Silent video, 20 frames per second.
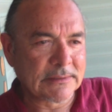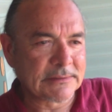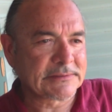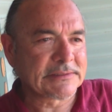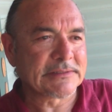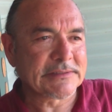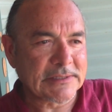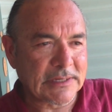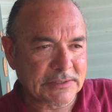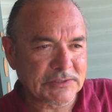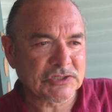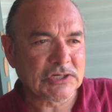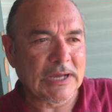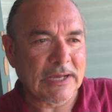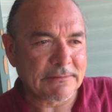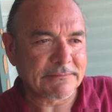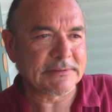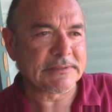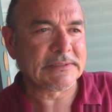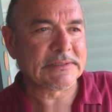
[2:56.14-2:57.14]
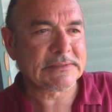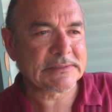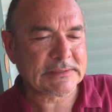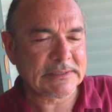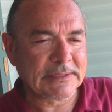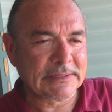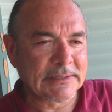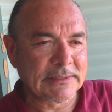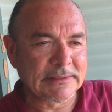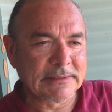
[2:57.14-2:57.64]
Cesar Chavez
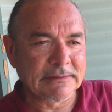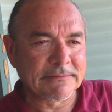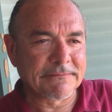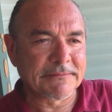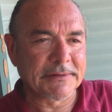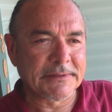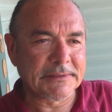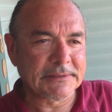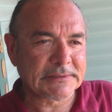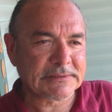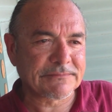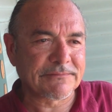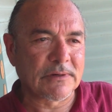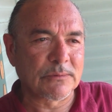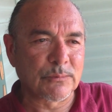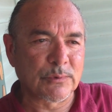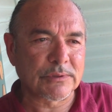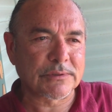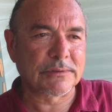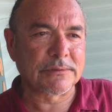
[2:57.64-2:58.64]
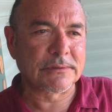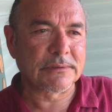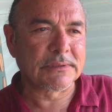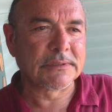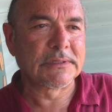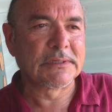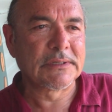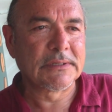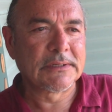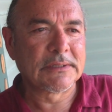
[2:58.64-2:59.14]
and the various farm worker
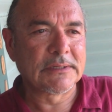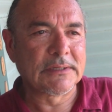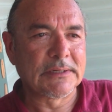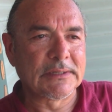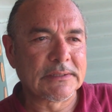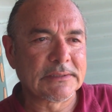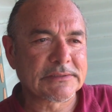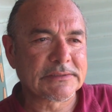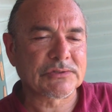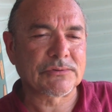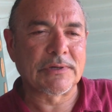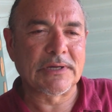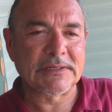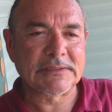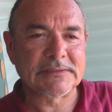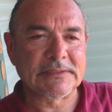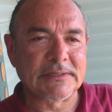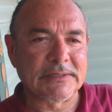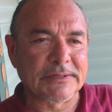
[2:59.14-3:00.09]
strikes